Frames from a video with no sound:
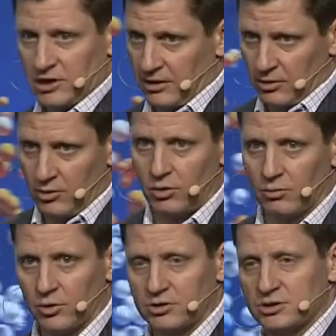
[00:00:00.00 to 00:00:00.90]
Cloudera
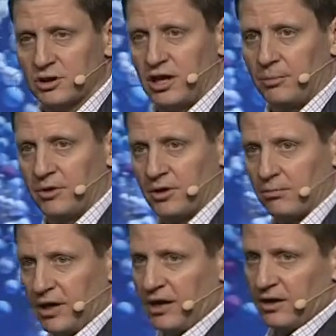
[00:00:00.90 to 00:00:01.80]
Hortonworks, the
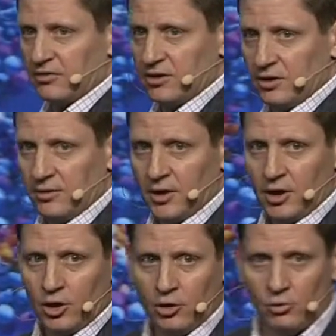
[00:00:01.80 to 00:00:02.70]
combined entity,
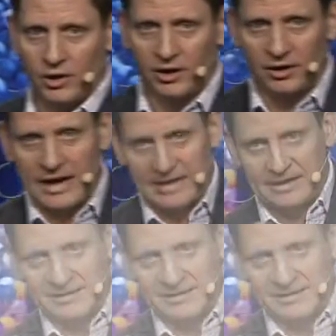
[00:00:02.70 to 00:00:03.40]
where at